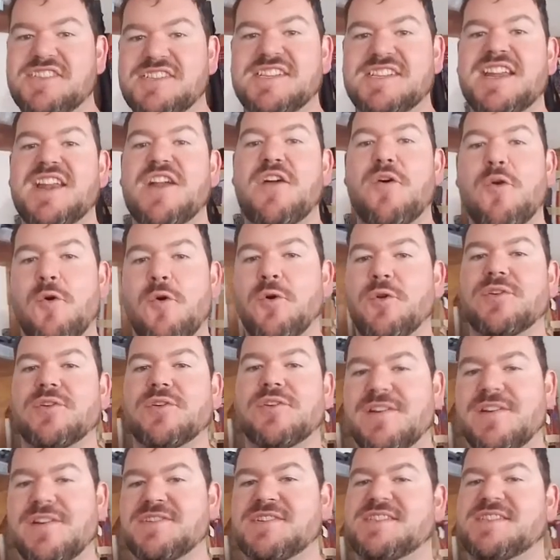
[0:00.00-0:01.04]
she's getting
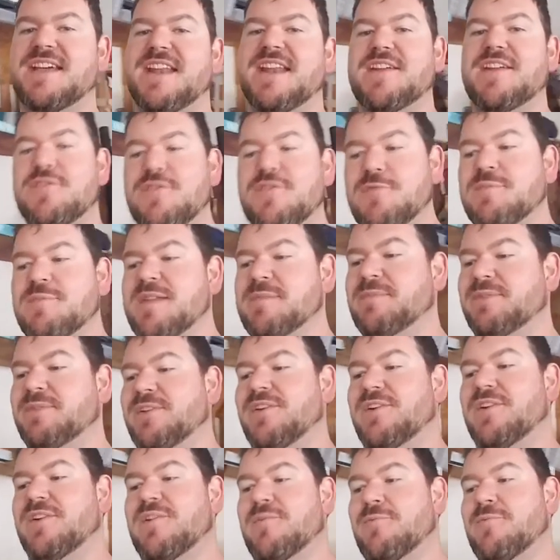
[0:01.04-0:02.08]
older, understanding who
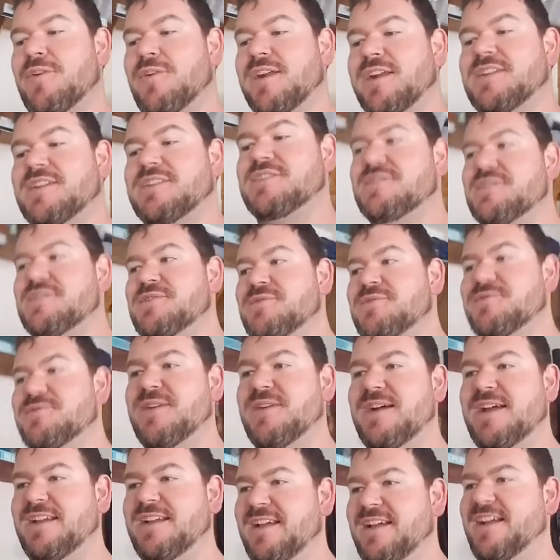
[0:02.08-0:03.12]
people are, wanting
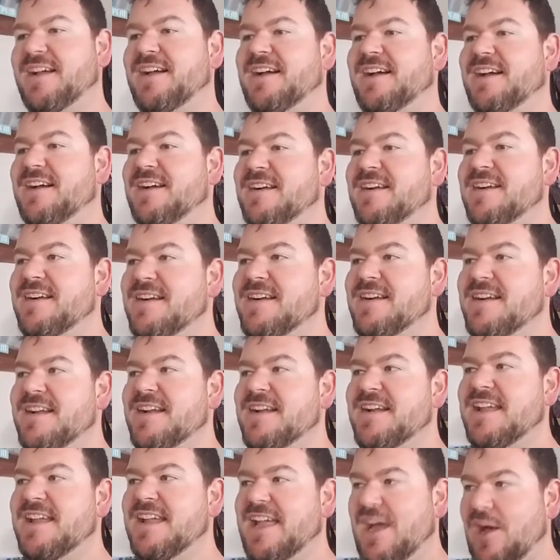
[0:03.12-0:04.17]
to uh,
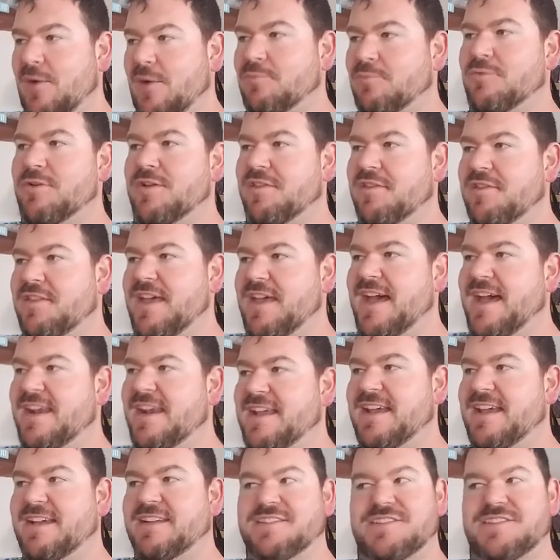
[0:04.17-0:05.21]
help with
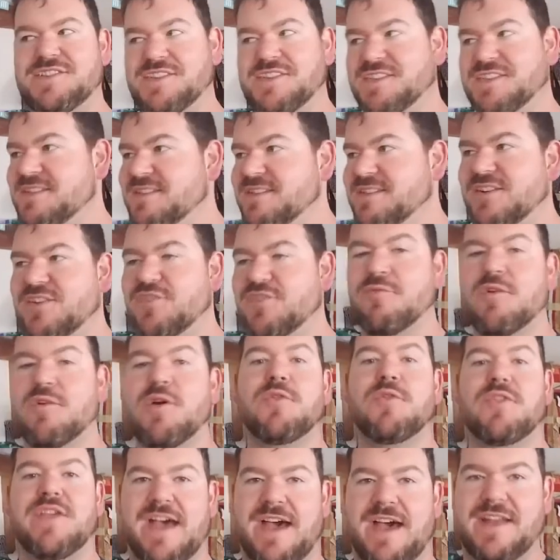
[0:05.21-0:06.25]
that and just
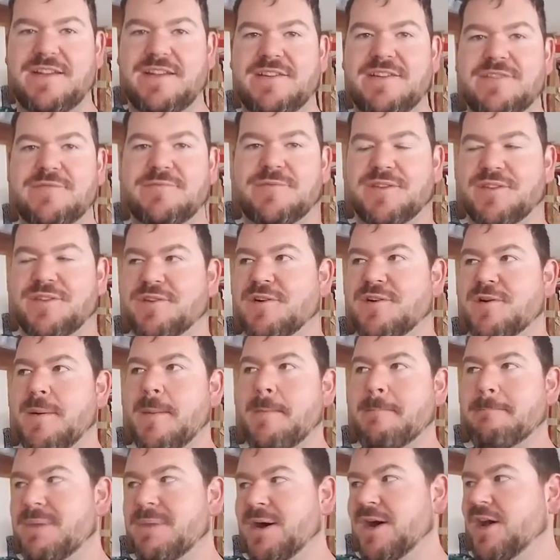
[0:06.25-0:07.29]
grow that with her,
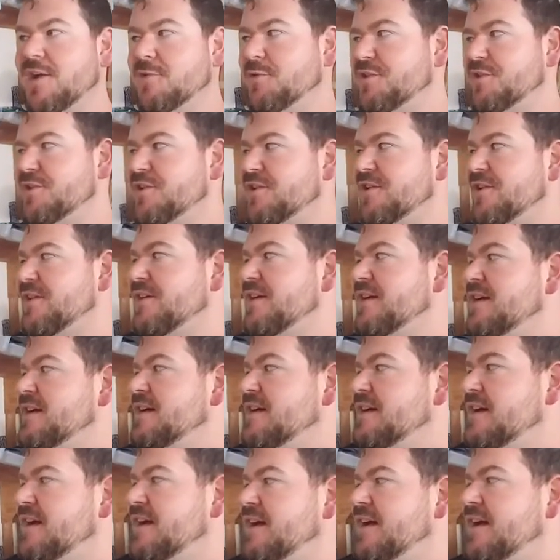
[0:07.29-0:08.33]
bond with her.
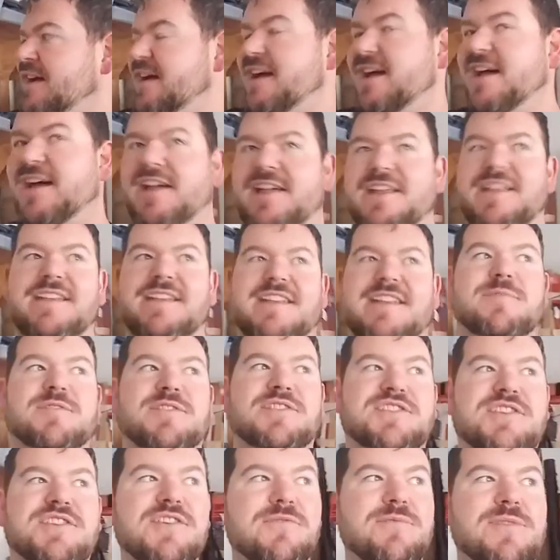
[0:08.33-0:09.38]
Uh, number
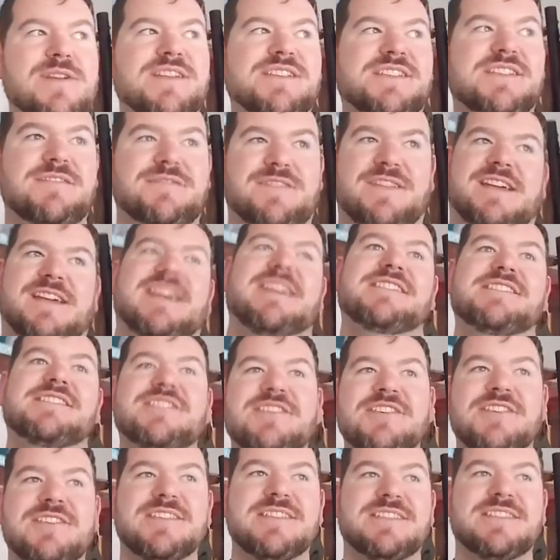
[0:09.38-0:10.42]
two reason, if you guys
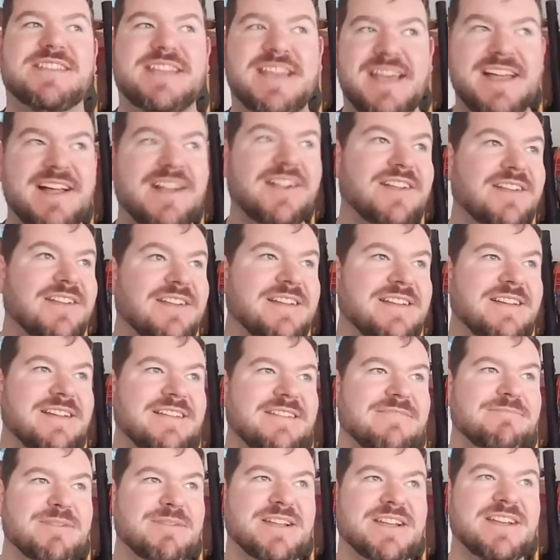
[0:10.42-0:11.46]
couldn't tell,
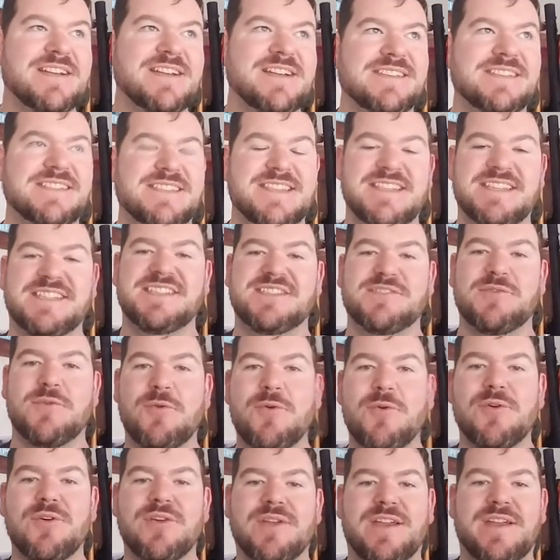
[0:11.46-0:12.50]
because this is
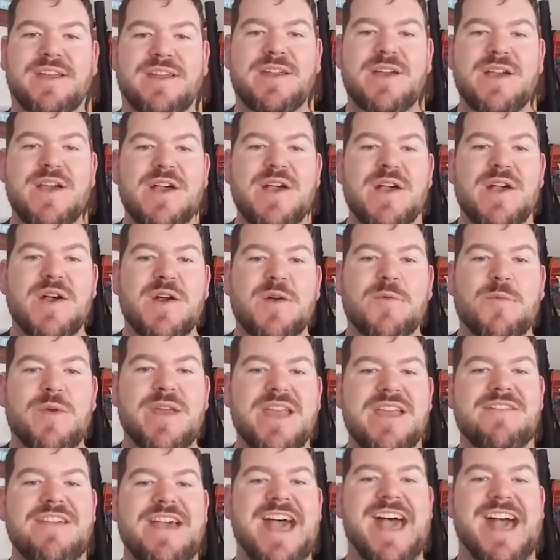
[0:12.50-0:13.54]
Oregon,
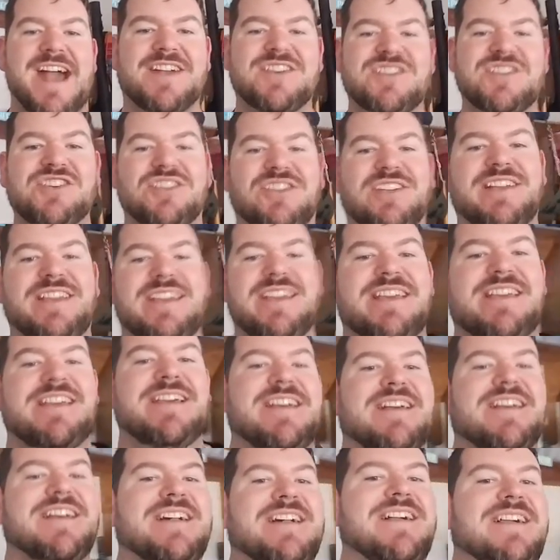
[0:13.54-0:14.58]
we've actually